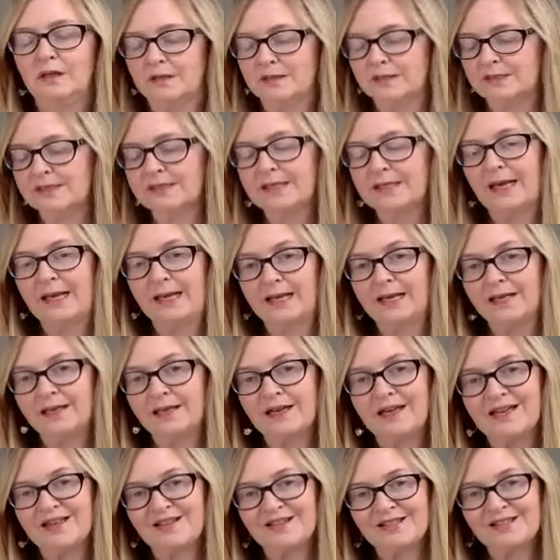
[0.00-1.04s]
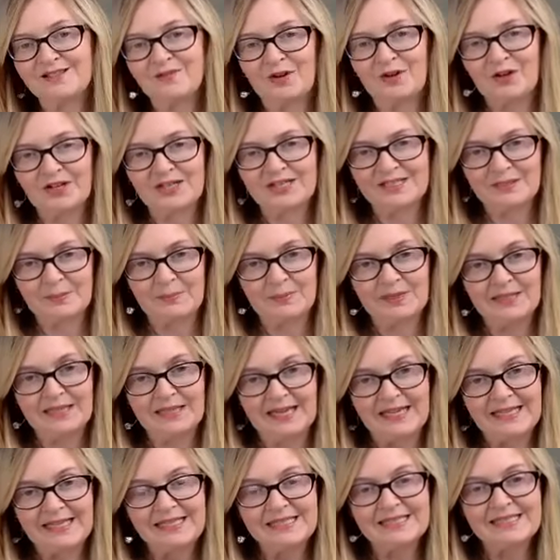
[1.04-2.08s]
setting as far as the
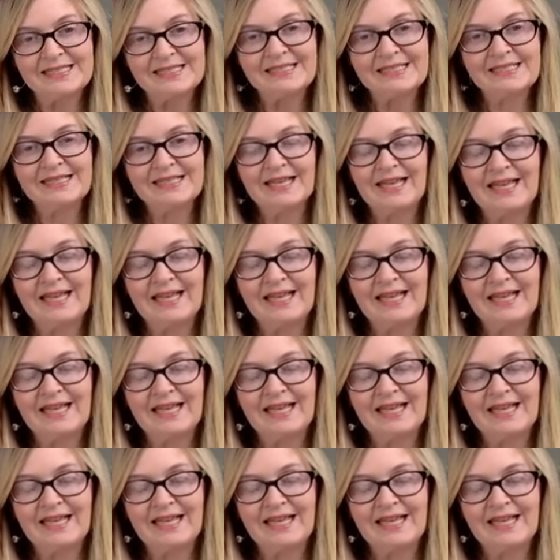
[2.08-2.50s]
plates,